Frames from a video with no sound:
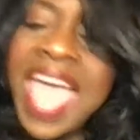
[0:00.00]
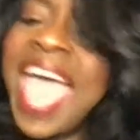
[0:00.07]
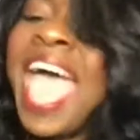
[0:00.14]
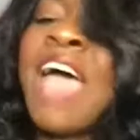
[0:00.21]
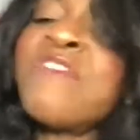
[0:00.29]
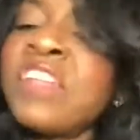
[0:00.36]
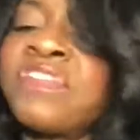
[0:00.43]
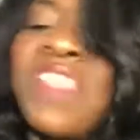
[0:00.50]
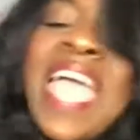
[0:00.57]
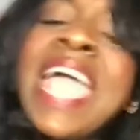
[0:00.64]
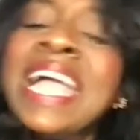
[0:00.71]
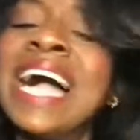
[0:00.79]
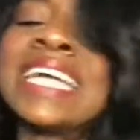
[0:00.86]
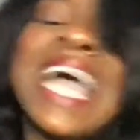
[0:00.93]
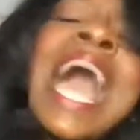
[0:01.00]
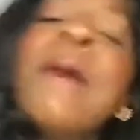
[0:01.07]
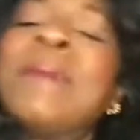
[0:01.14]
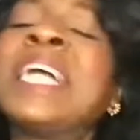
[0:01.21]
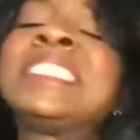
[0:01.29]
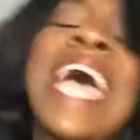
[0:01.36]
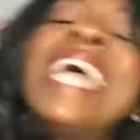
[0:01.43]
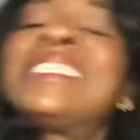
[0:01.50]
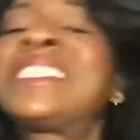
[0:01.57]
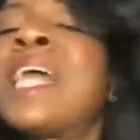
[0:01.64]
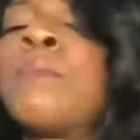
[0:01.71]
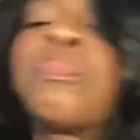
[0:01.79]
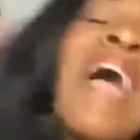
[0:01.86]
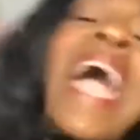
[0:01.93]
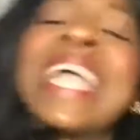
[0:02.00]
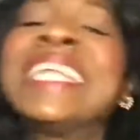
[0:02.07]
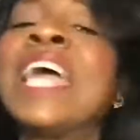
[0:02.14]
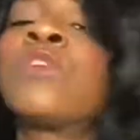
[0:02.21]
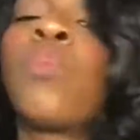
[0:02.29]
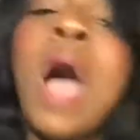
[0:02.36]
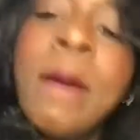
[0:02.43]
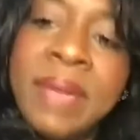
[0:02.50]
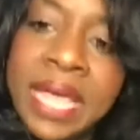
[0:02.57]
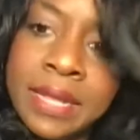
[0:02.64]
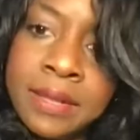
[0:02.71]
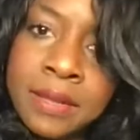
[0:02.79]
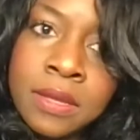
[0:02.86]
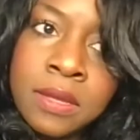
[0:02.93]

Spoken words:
everything accommodates the pregnant woman,